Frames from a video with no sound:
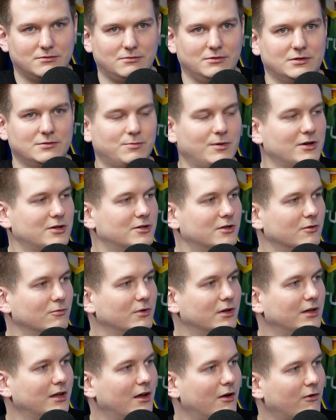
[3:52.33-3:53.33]
especially
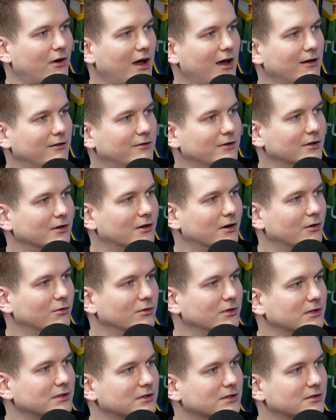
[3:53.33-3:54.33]
when they arrived in
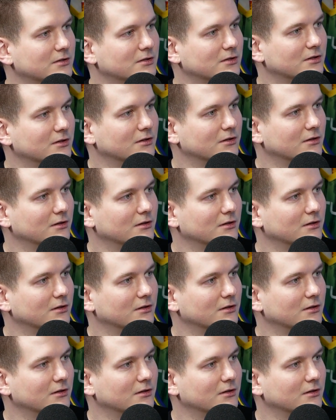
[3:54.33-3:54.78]
Kaunas.